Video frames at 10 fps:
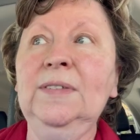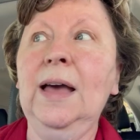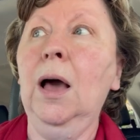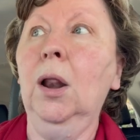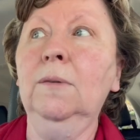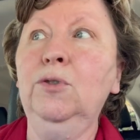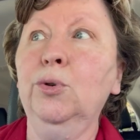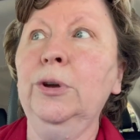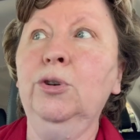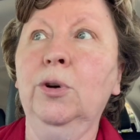all of
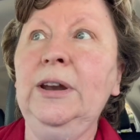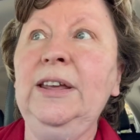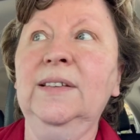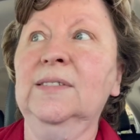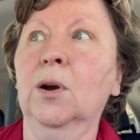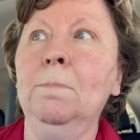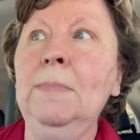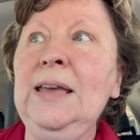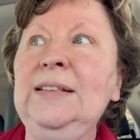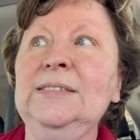your ingredients are
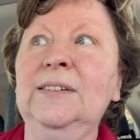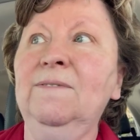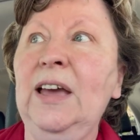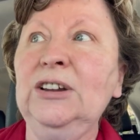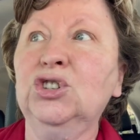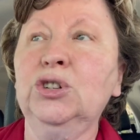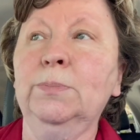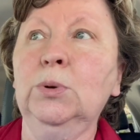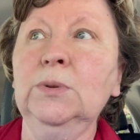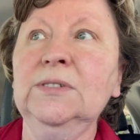meats and
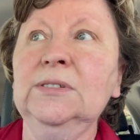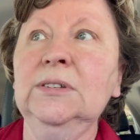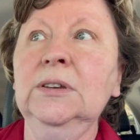vegetables,